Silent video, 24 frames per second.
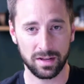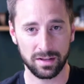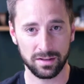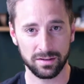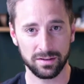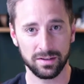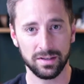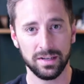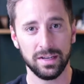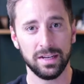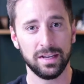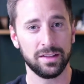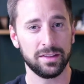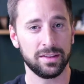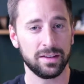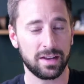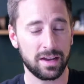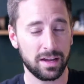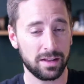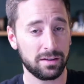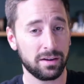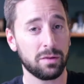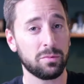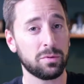color, the
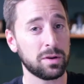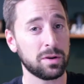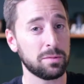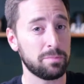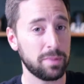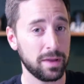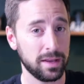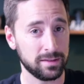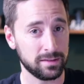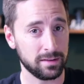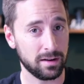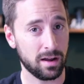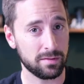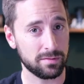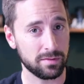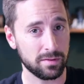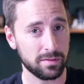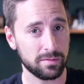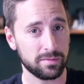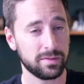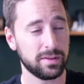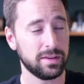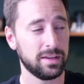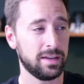color I wanna base it off
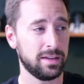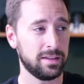of.